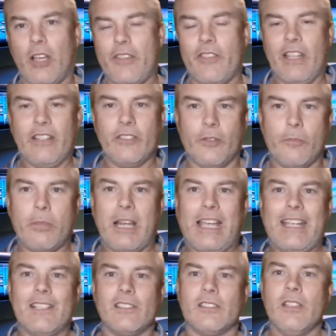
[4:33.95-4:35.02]
I think that
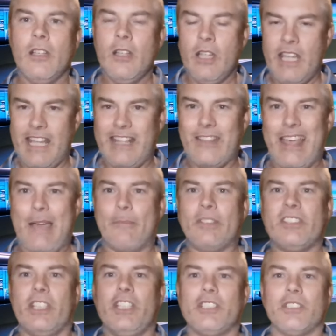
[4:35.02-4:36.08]
players in that
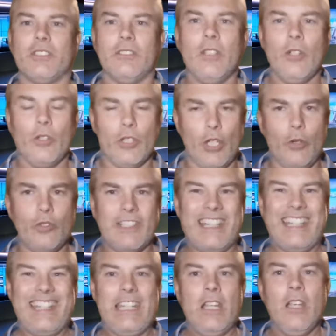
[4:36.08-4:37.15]
position
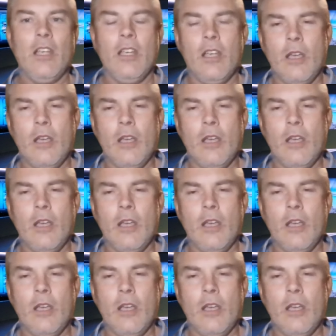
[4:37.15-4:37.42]
usually